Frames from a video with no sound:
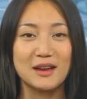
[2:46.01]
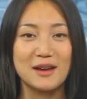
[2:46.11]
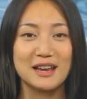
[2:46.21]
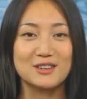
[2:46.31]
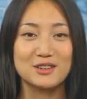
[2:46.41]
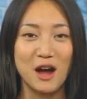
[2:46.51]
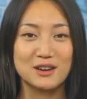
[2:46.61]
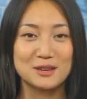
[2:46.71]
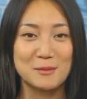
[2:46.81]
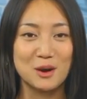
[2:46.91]
lasers
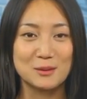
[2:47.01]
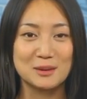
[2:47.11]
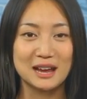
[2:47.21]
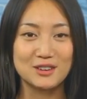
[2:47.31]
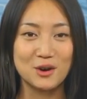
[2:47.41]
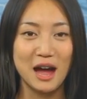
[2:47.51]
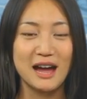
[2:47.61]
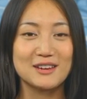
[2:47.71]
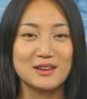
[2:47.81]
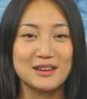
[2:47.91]
also pose potential
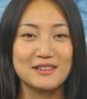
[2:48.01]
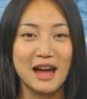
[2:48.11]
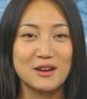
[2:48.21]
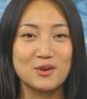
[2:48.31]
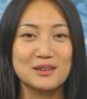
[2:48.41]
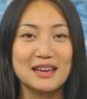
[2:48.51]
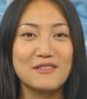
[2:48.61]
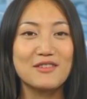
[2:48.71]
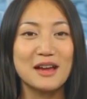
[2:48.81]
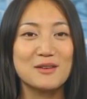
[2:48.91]
hazards if not used
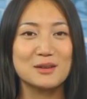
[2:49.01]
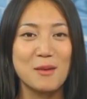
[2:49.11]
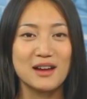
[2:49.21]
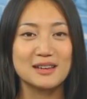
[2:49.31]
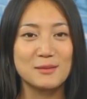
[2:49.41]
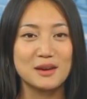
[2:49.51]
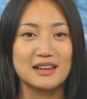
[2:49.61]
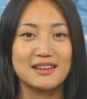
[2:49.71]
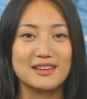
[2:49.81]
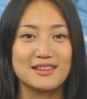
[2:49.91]
safely and
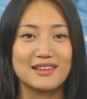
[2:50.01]
responsibly.